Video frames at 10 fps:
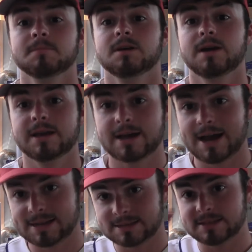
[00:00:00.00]
All right,
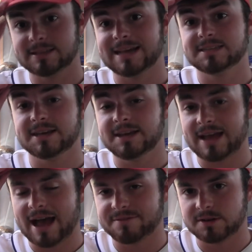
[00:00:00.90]
guys, that's it.
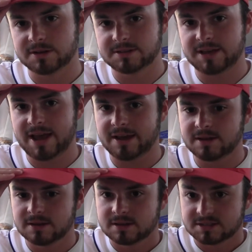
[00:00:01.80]
Have a good
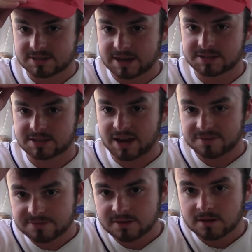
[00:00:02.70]
day. Stay
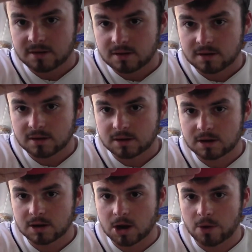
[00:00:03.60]
safe.
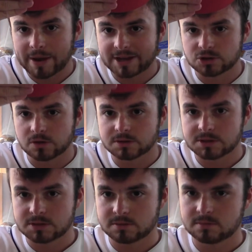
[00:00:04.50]
Go
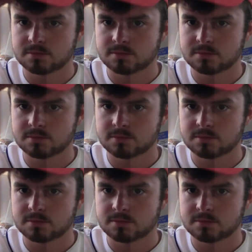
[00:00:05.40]
Angels.